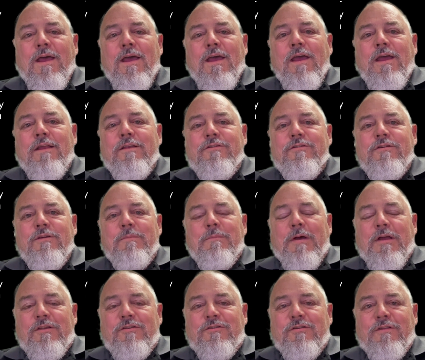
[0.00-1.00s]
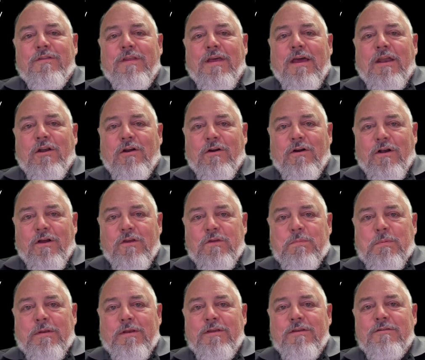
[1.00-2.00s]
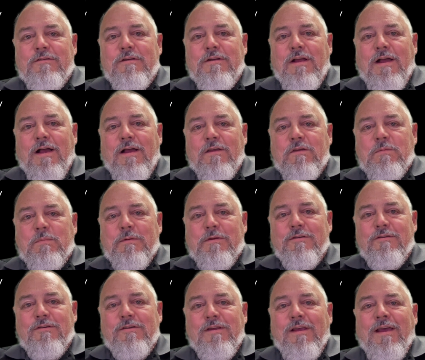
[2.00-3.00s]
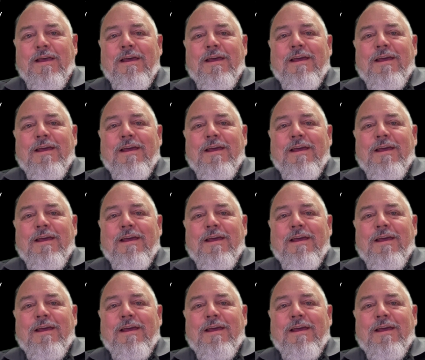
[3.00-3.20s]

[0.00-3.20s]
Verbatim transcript: And she mentioned that her husband is in hospice.